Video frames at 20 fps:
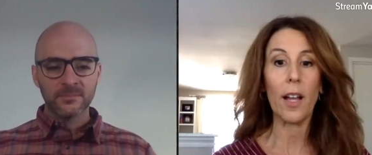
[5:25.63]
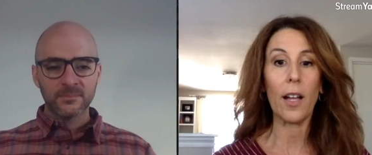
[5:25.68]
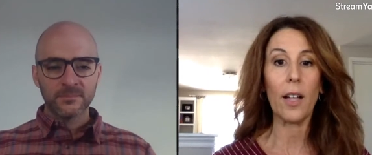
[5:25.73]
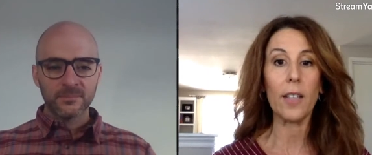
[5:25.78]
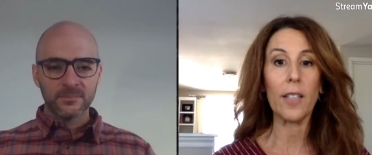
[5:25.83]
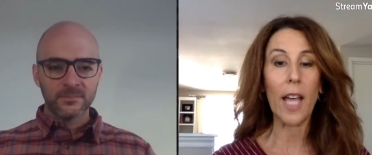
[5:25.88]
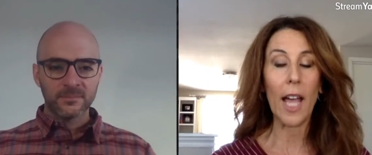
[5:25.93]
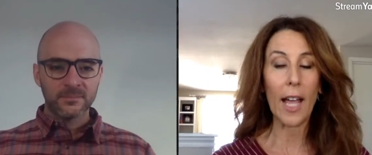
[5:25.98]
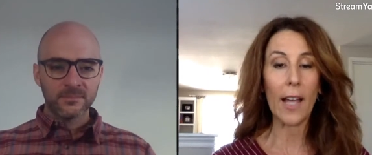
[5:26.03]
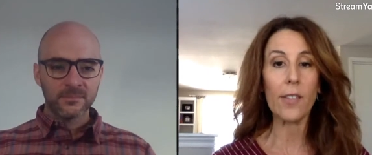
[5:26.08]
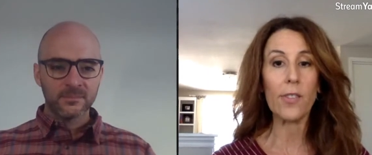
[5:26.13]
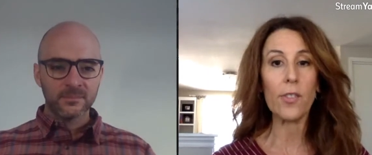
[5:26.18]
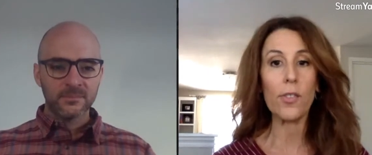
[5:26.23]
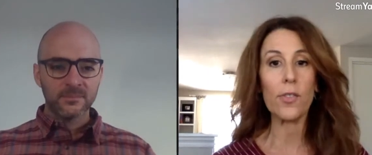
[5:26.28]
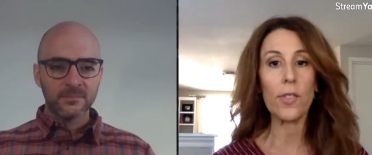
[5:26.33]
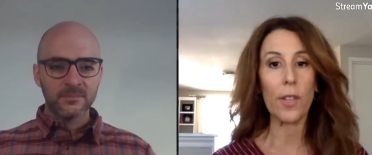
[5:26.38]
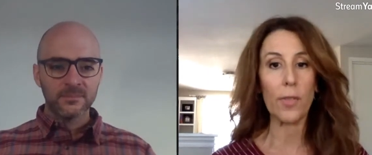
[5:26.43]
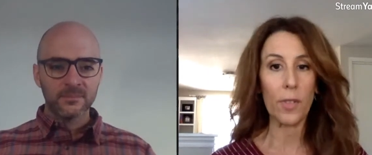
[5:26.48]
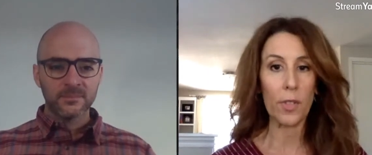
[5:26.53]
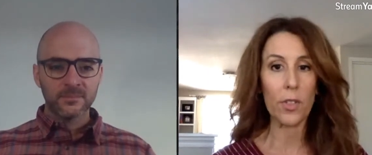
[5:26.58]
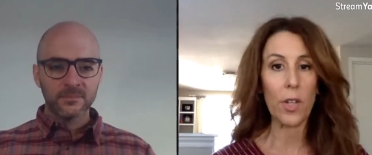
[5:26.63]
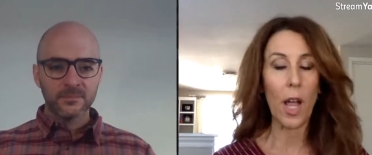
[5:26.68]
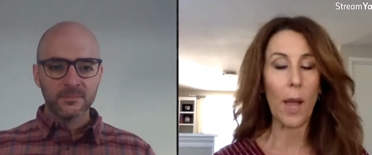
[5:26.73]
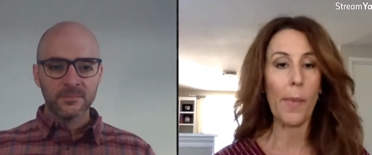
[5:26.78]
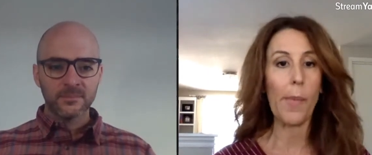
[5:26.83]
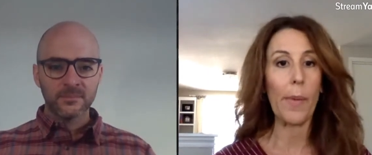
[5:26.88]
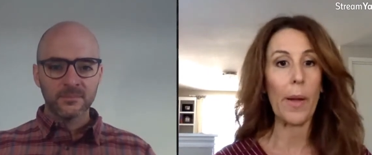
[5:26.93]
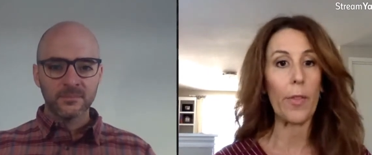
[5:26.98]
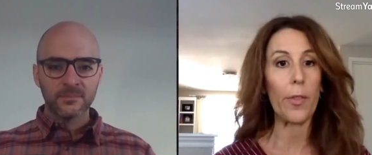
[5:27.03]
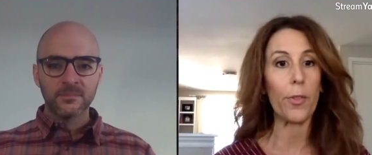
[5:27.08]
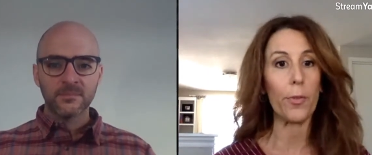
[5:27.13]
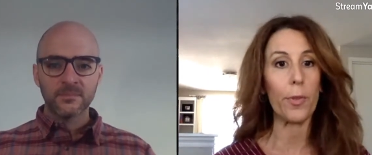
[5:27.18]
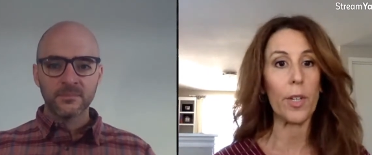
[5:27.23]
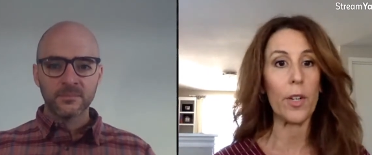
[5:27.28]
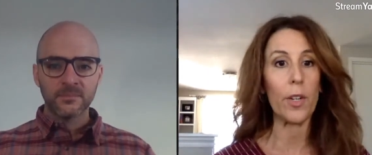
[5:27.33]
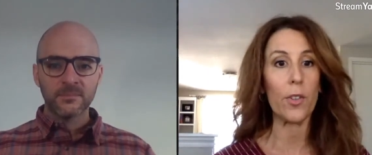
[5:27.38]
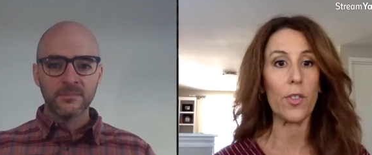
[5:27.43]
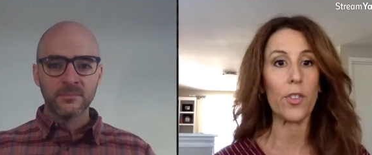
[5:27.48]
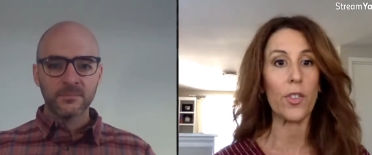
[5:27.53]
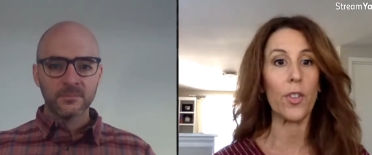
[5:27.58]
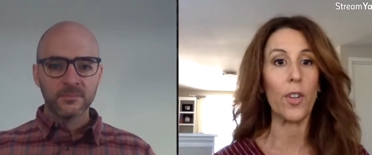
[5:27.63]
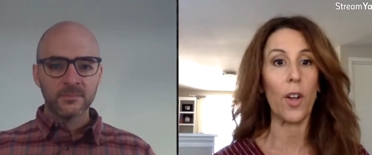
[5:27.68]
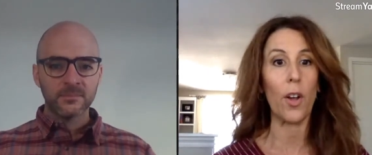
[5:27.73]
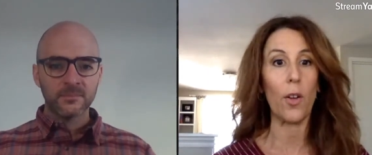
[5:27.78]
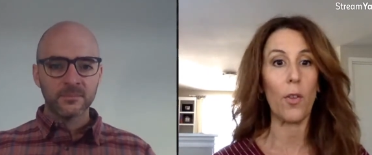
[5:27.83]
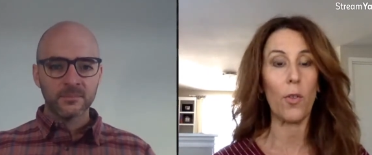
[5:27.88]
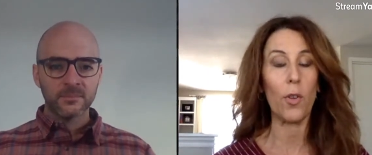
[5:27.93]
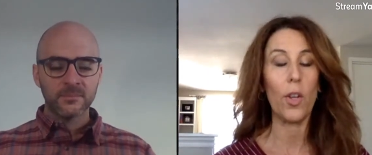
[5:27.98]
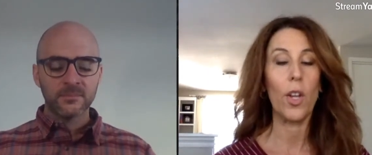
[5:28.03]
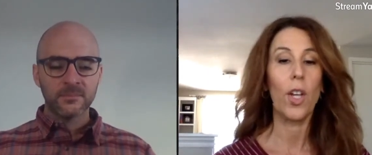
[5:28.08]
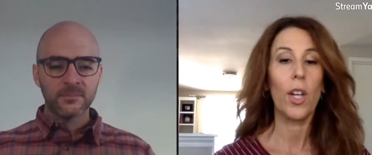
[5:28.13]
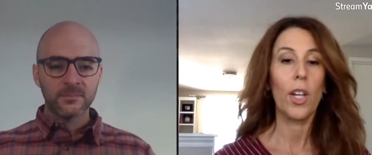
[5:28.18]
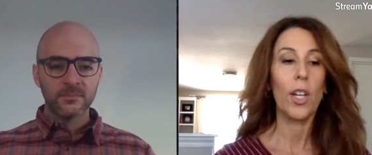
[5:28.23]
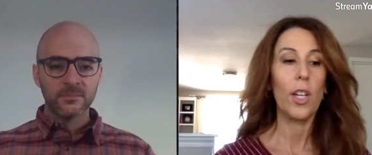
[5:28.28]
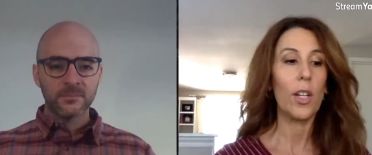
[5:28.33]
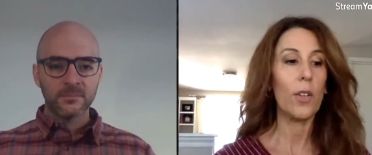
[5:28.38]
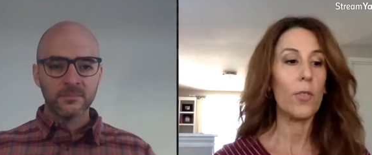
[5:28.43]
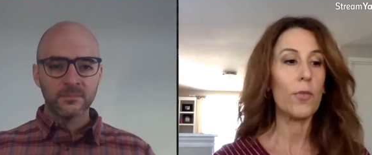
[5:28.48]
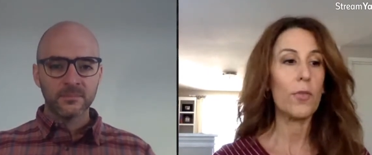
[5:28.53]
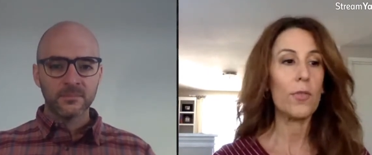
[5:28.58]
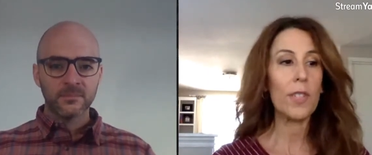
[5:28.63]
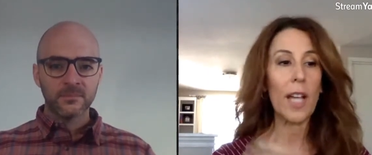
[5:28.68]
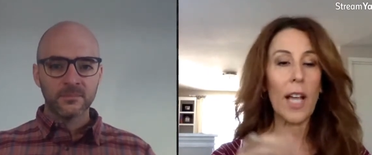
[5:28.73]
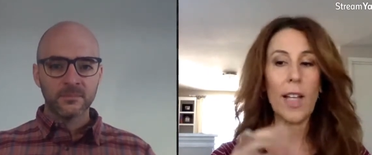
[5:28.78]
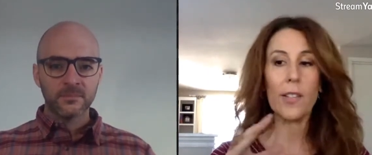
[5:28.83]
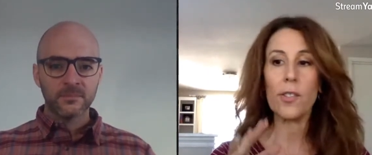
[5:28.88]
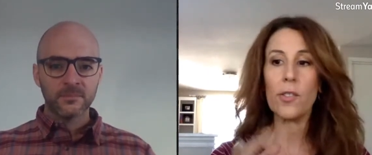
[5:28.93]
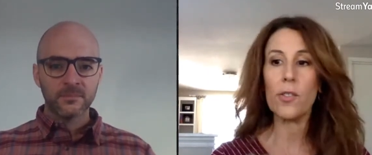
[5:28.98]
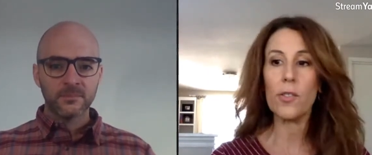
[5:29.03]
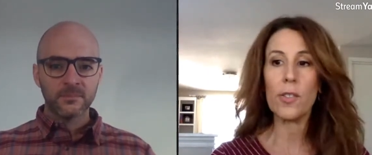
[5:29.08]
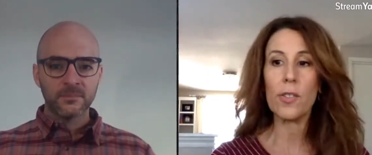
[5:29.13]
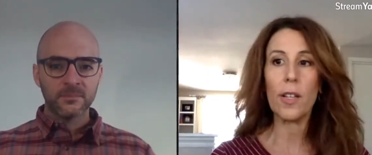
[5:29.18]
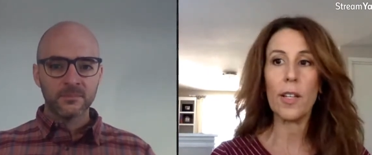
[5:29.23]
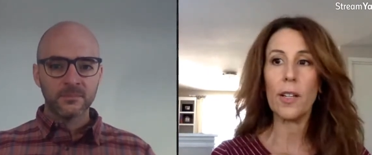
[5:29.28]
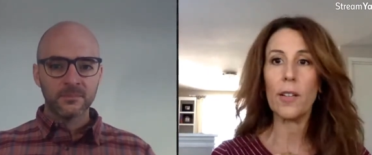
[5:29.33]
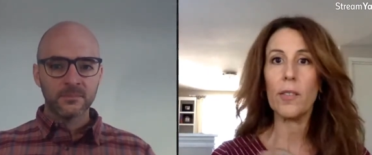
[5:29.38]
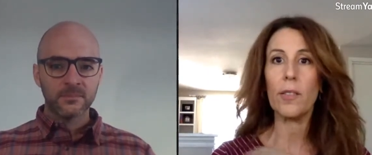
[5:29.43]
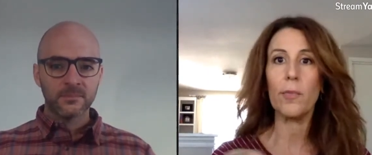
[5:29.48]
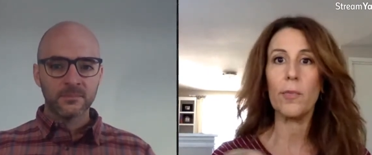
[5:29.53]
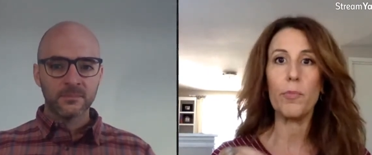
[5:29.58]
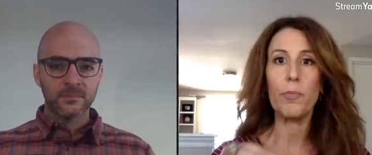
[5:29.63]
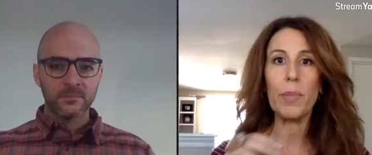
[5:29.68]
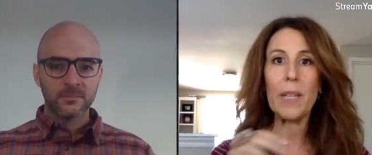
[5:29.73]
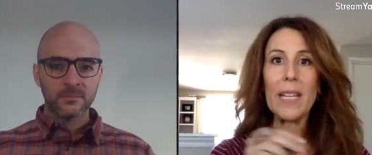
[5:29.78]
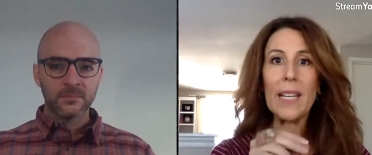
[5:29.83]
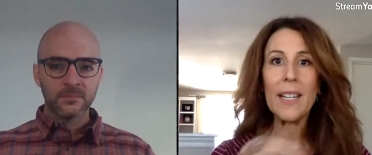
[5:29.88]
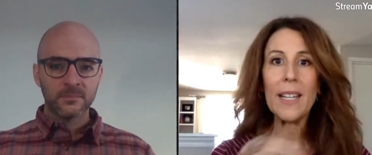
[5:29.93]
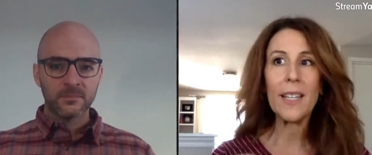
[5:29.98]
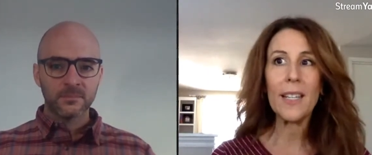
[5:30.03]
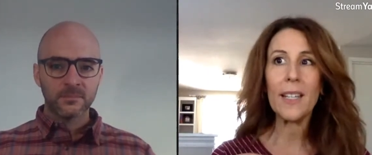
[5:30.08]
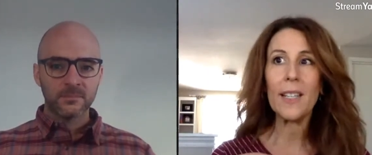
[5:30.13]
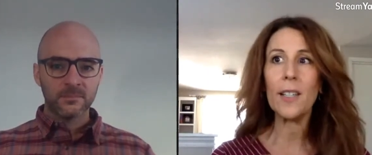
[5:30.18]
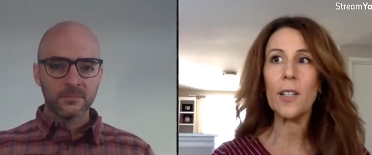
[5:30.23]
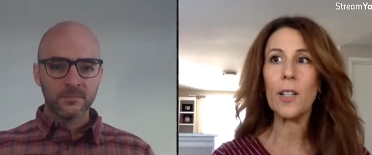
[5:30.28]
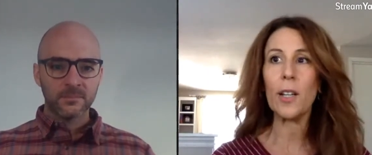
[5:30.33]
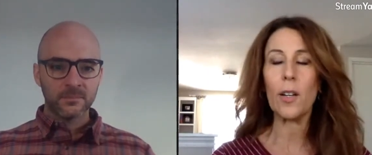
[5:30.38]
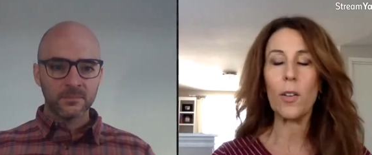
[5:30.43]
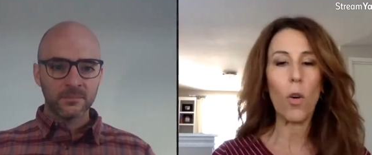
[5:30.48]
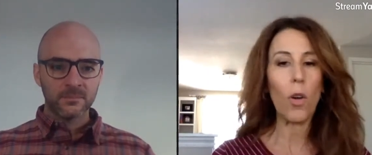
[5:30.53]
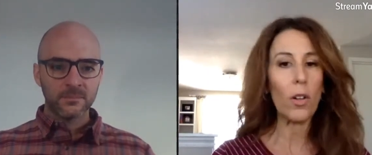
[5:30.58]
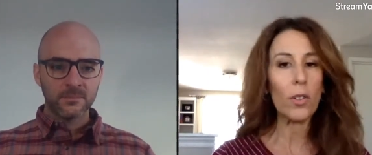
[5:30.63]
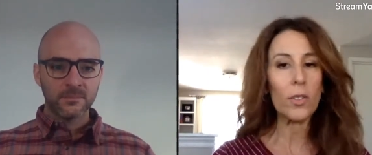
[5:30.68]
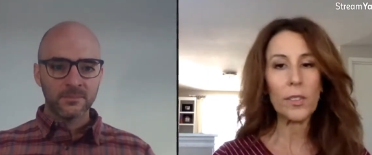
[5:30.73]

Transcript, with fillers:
Speaker 1: tassels at the time about three years ago. You know, tassels like beaded and all